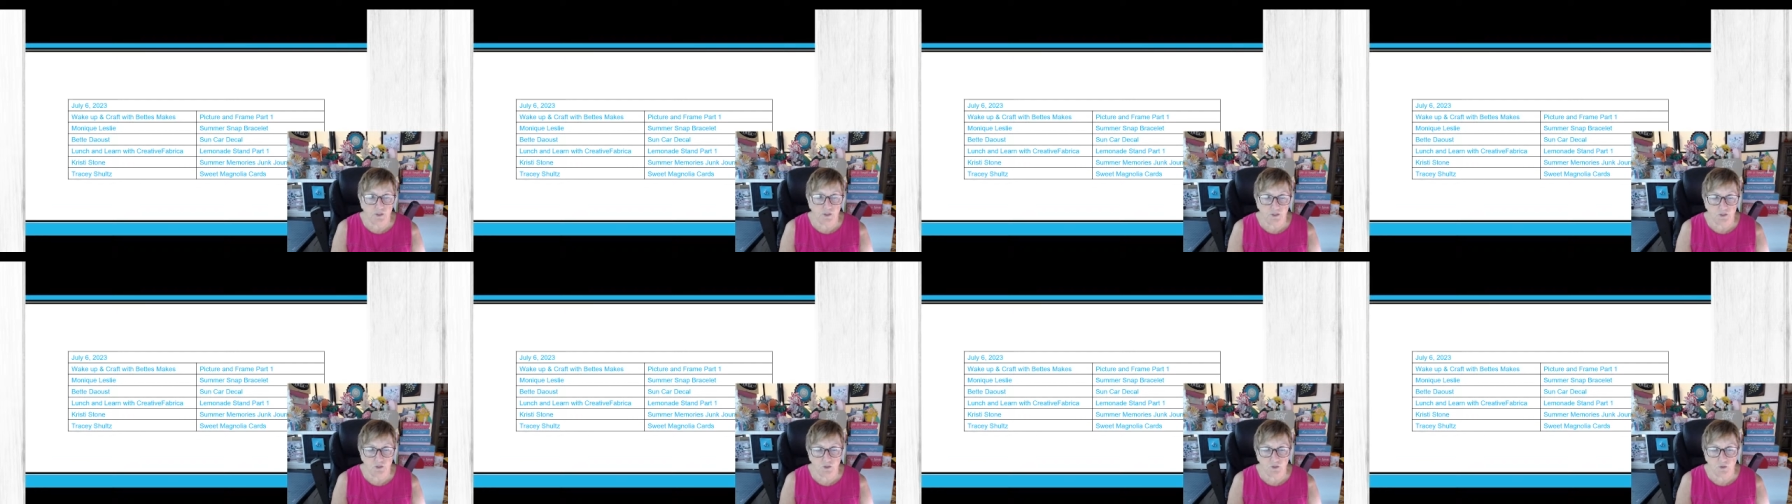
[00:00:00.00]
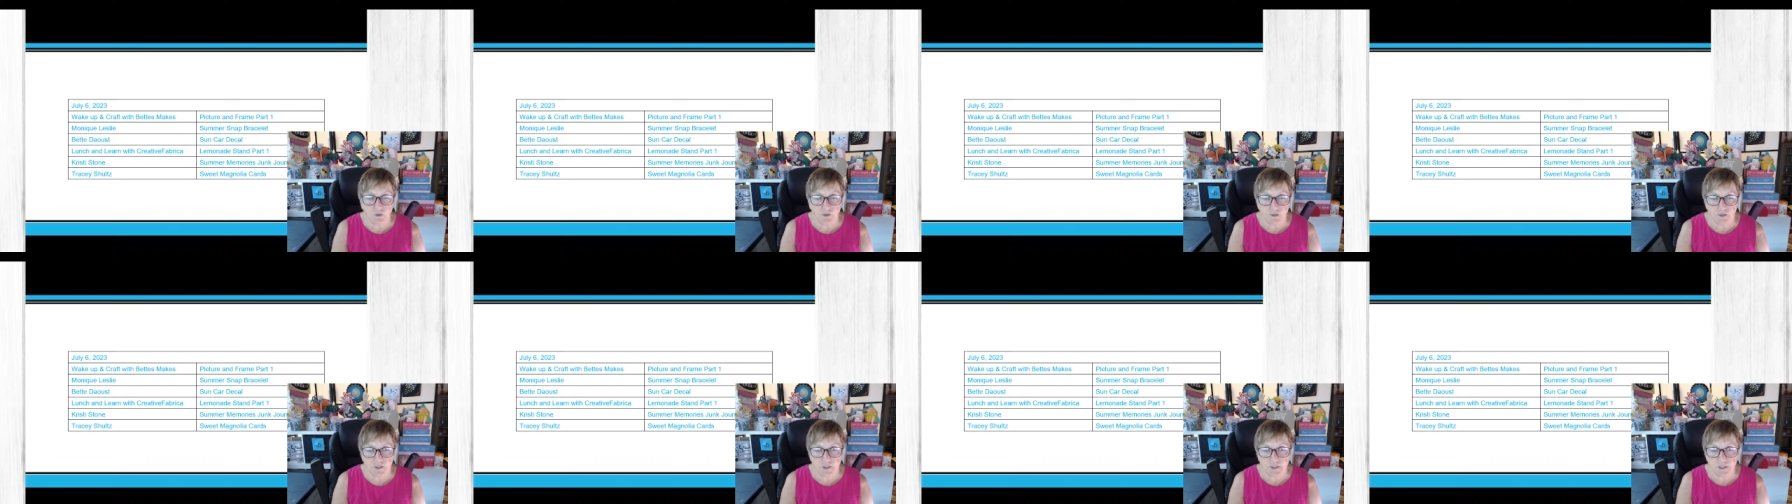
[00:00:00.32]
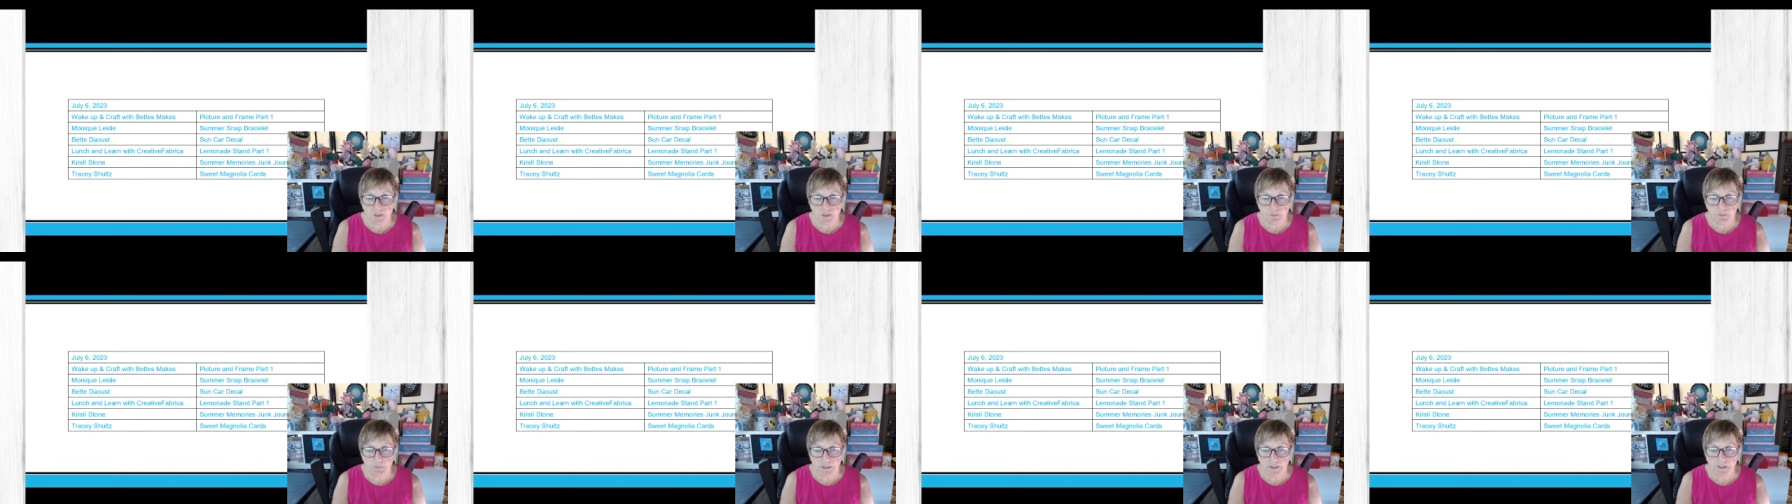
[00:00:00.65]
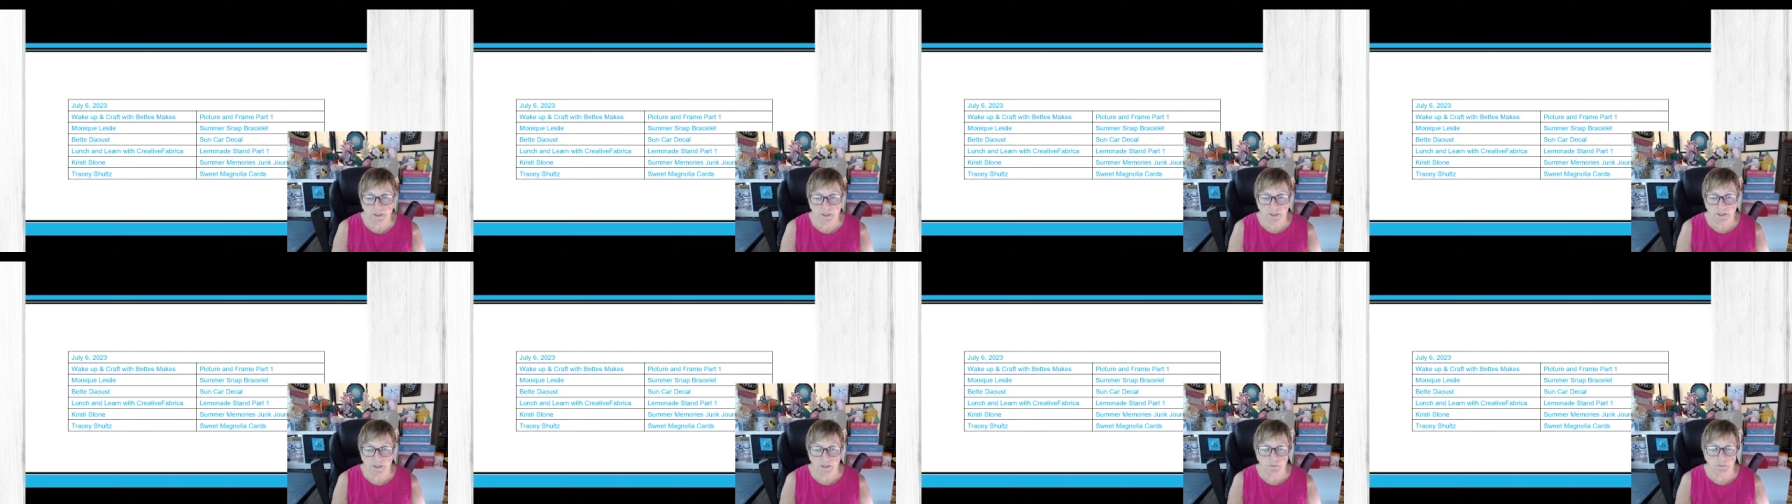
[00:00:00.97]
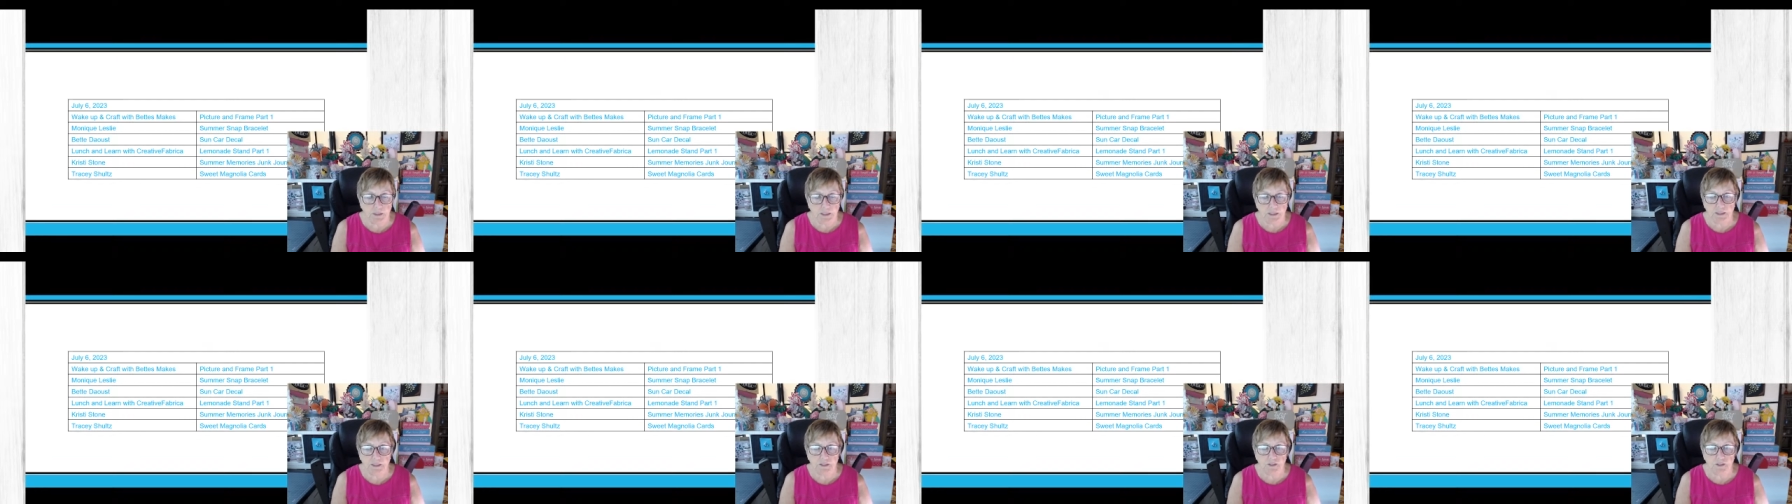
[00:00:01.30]
And you can see behind
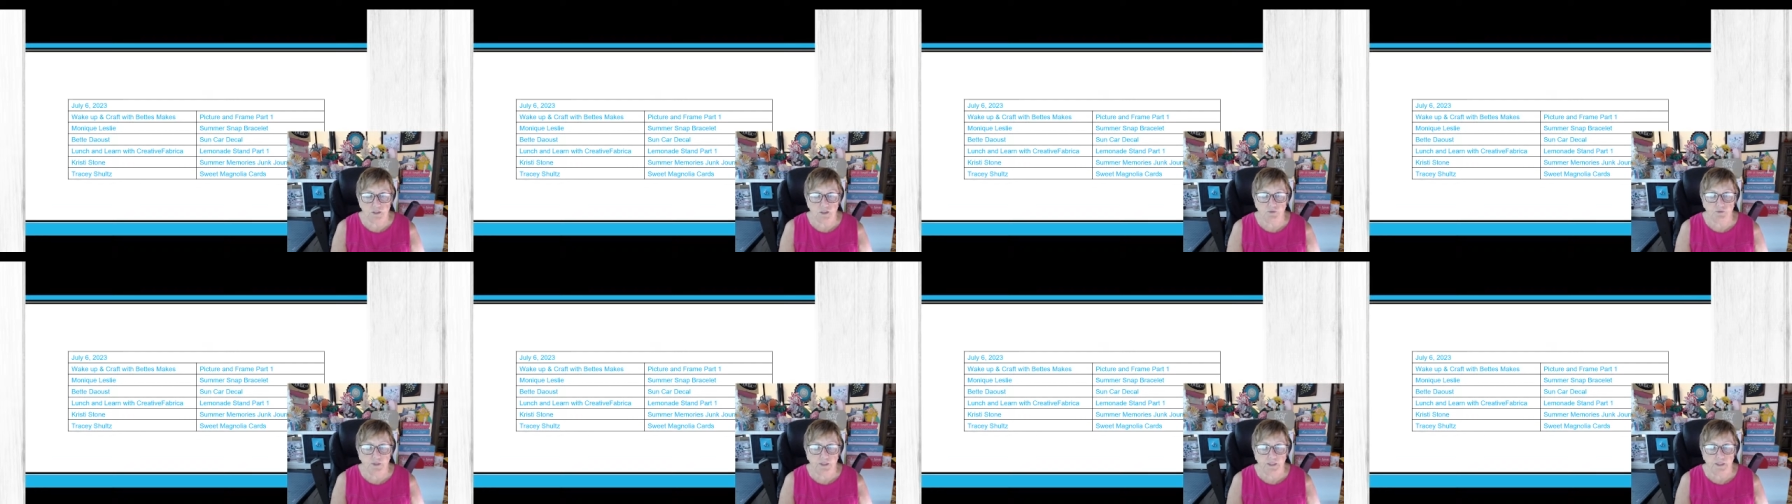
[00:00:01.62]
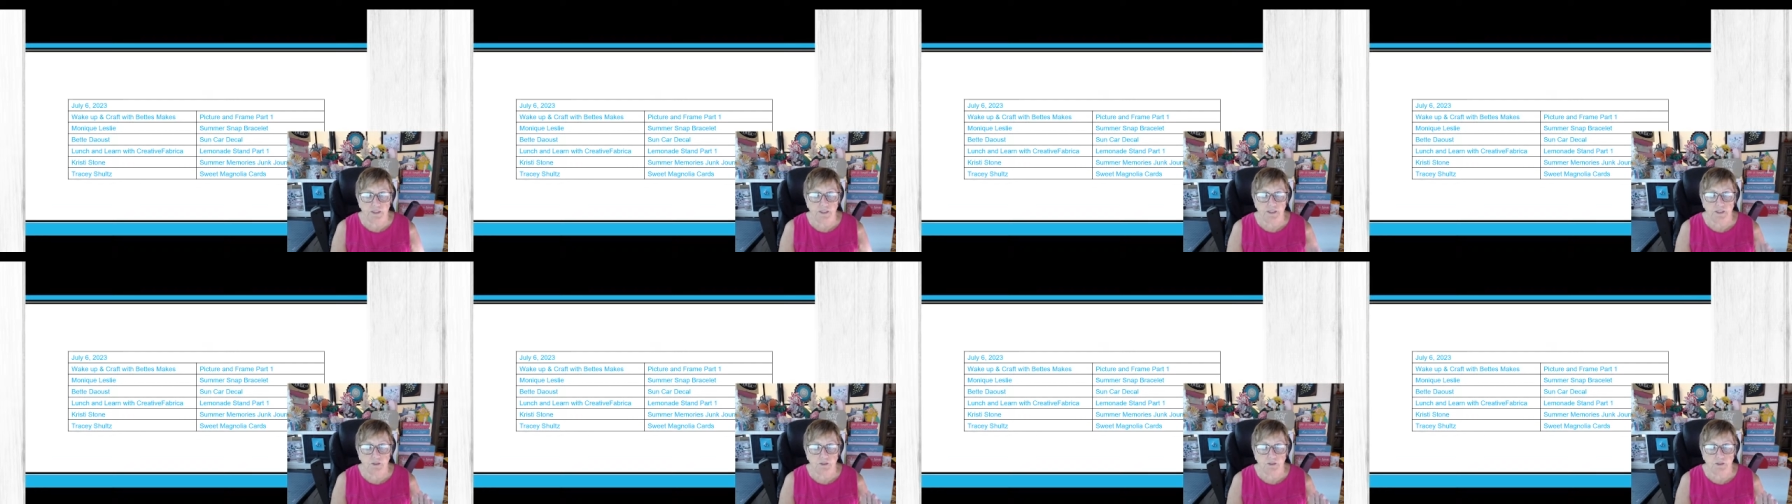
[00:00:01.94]
me, let's see if I can